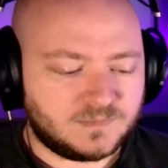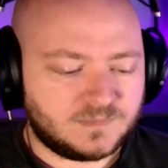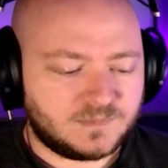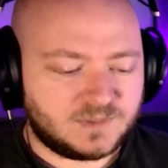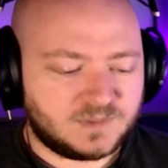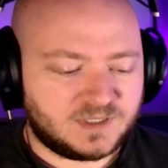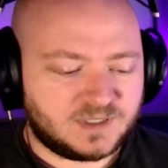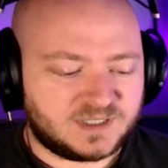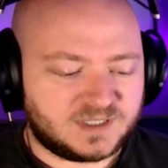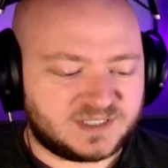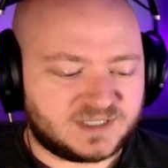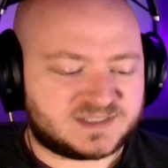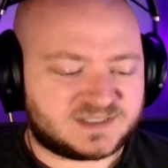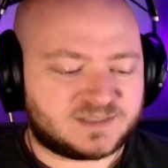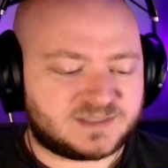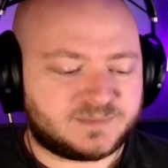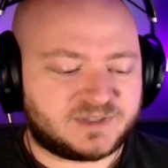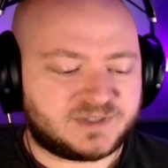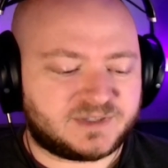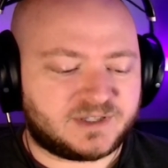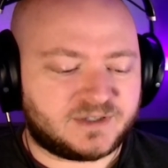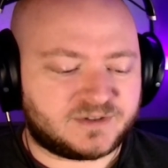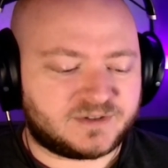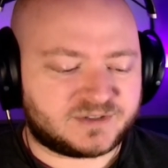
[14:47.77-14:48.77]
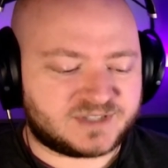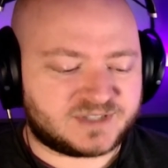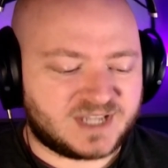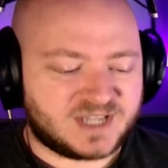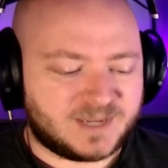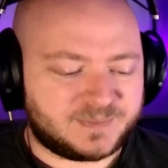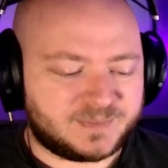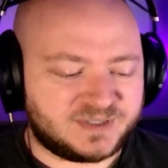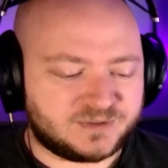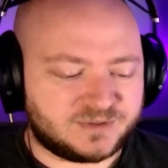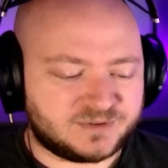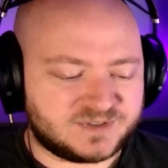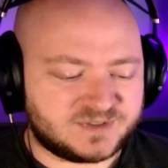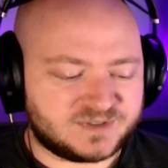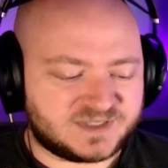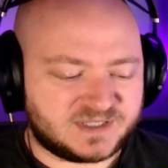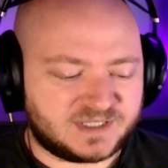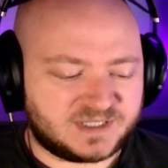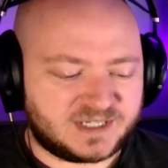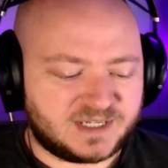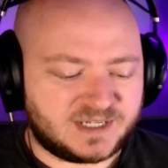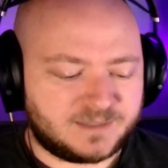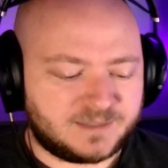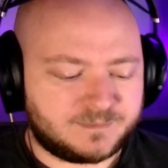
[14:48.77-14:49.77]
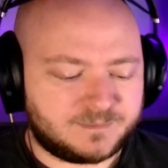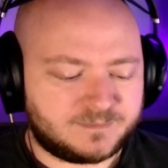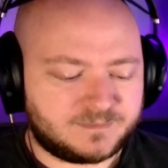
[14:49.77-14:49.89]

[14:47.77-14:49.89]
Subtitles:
against some of the other top heroes in the game.